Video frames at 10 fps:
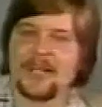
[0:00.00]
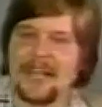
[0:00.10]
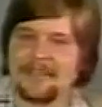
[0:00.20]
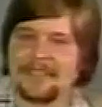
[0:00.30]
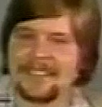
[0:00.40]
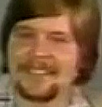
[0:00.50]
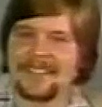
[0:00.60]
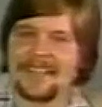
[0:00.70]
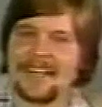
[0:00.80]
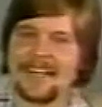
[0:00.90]
in heaven,
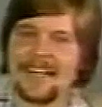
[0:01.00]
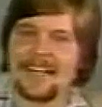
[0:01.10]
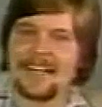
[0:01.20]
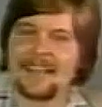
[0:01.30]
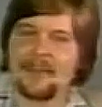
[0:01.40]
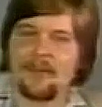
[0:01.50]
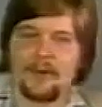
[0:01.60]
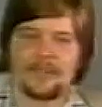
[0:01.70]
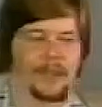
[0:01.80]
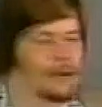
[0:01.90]
the
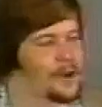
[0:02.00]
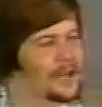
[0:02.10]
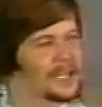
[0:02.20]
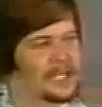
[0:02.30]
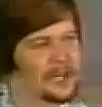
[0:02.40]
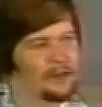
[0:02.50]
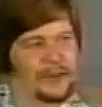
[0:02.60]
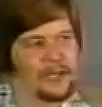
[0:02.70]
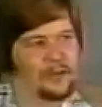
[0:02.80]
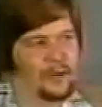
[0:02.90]
thoughts of the Lord are
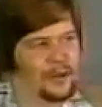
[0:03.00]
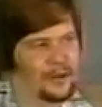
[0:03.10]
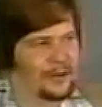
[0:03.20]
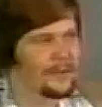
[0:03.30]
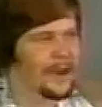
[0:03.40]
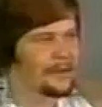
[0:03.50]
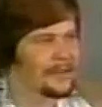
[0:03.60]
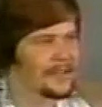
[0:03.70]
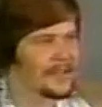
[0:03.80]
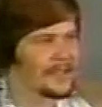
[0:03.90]
continually toward you, the
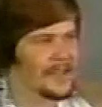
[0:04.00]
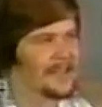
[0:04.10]
Bible says.